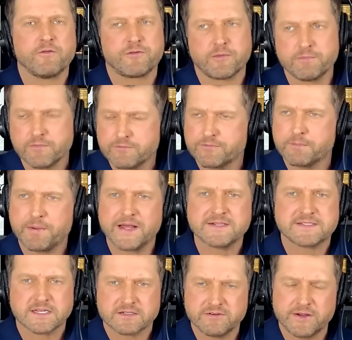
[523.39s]
From
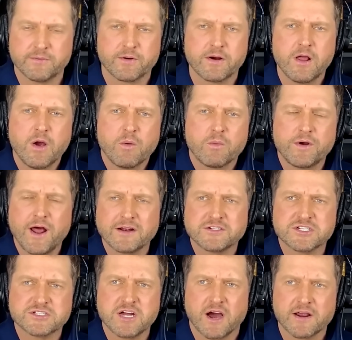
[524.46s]
basically, we're not
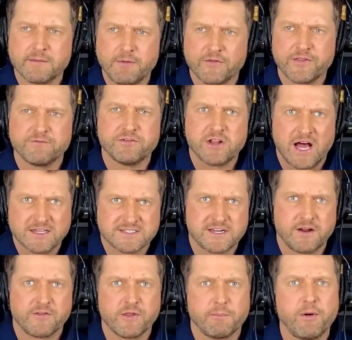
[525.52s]
just talking about the
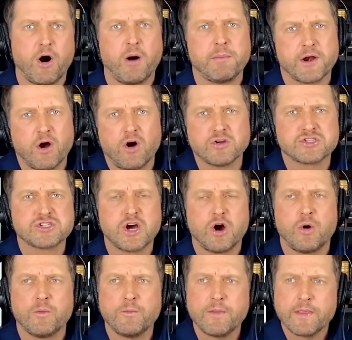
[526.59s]
velocity on the ball, but
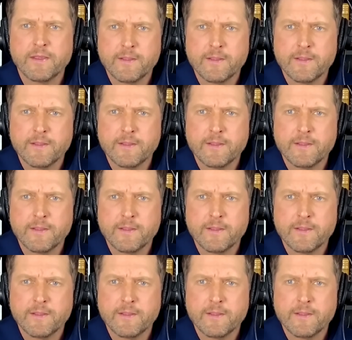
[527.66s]
also,